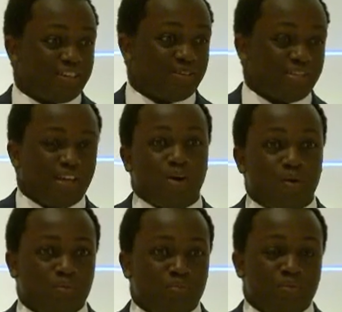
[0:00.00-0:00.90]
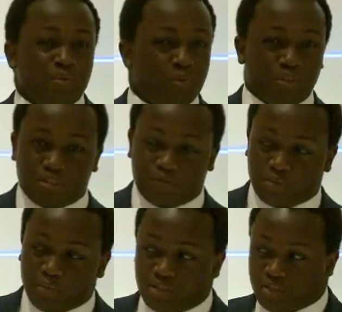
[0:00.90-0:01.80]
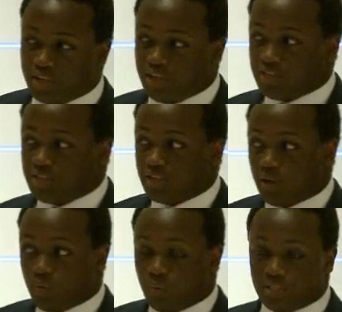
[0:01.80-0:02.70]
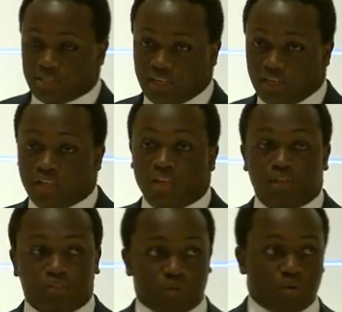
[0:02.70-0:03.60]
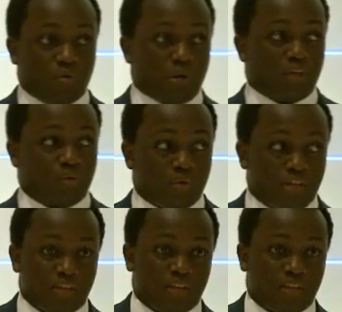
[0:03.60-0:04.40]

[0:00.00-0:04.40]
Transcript: I was like, oh, will this affect my studies? How long will it take? So they were quite good with it.